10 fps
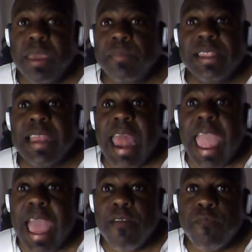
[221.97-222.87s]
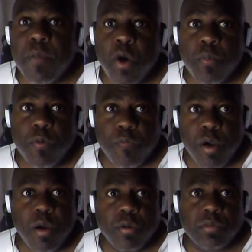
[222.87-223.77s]
People didn't have mobile
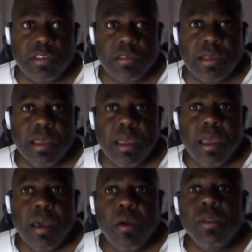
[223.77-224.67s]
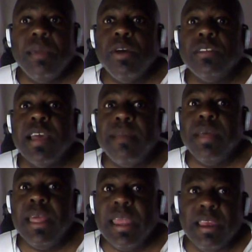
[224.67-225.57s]
phones. Only
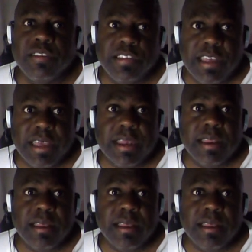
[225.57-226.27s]
multimillionaires did.